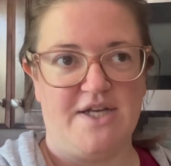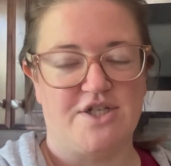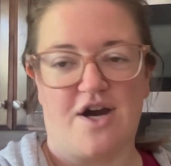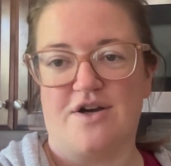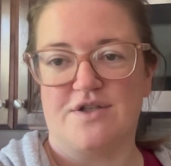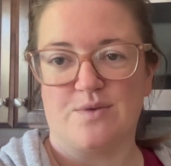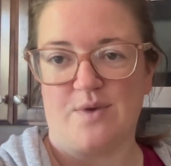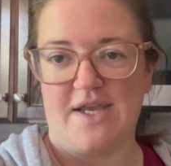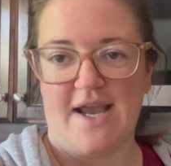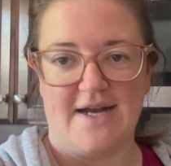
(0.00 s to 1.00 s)
jars
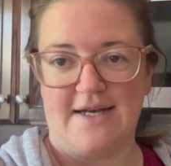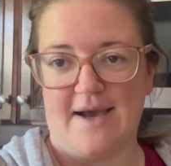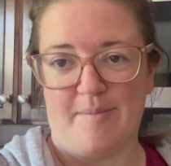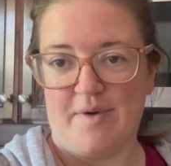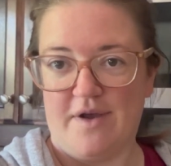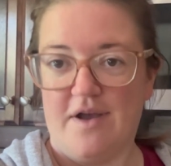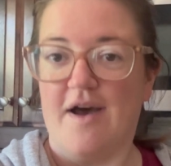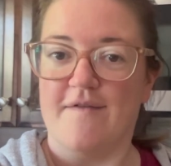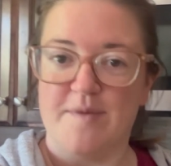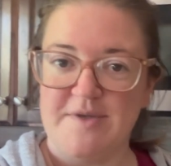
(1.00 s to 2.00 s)
we ended up
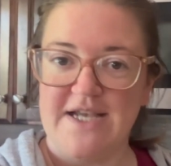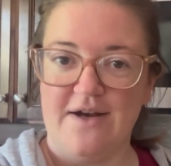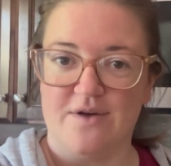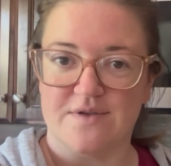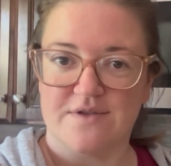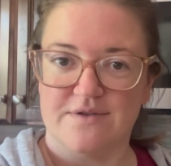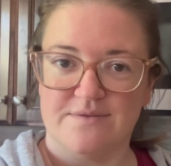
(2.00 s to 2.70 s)
of the potatoes.